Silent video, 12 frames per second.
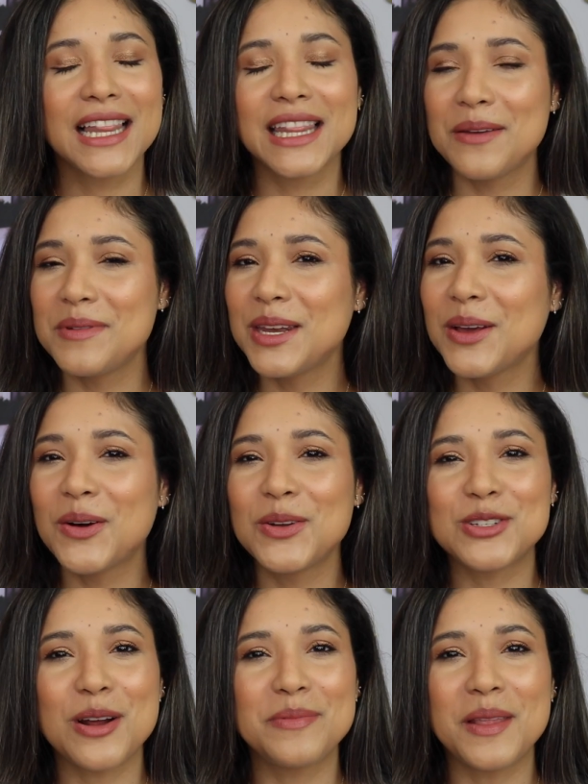Let me
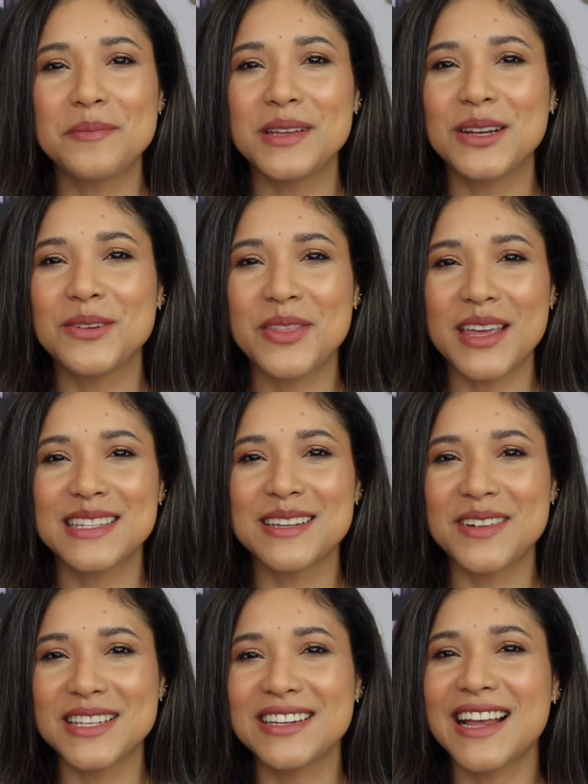know, drop them below. Thanks
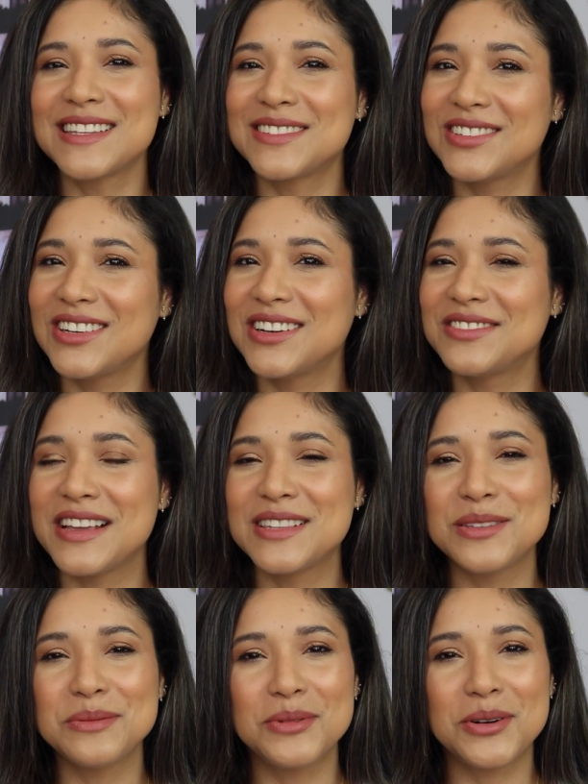so much, you guys, for your love
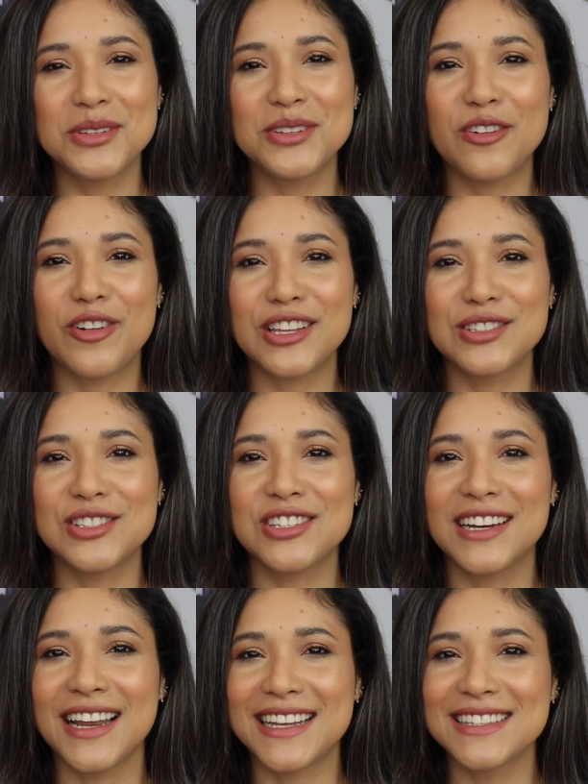and support. Don't forget to
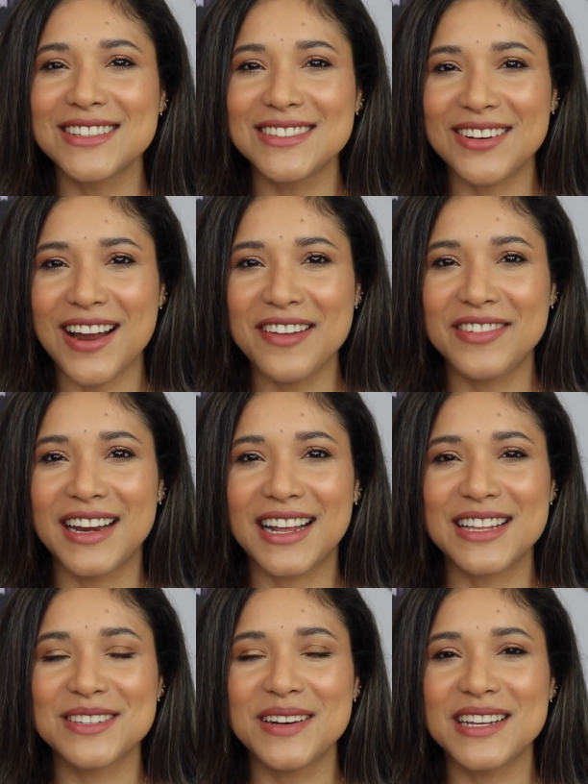share, like, and subscribe, and I'll
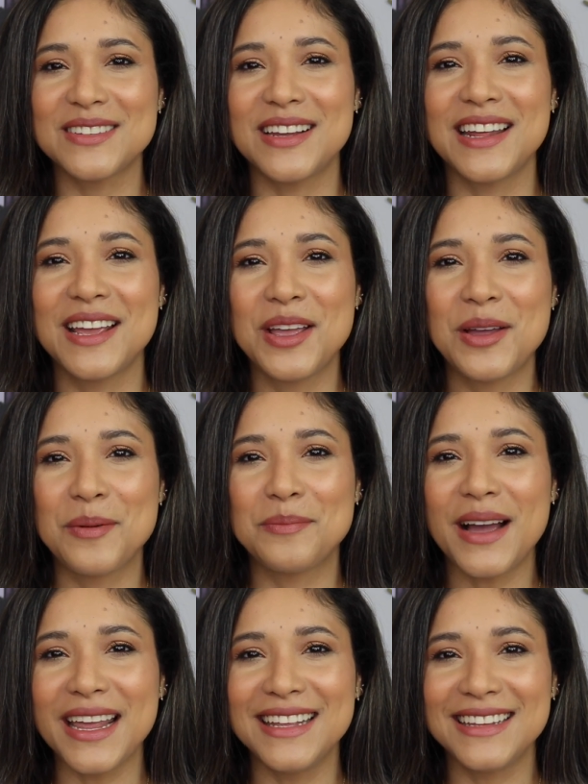catch you next time.
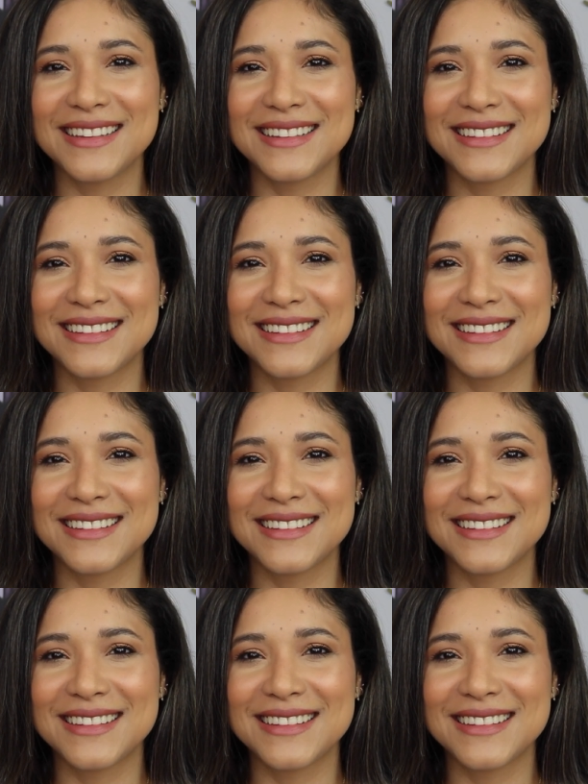Bye.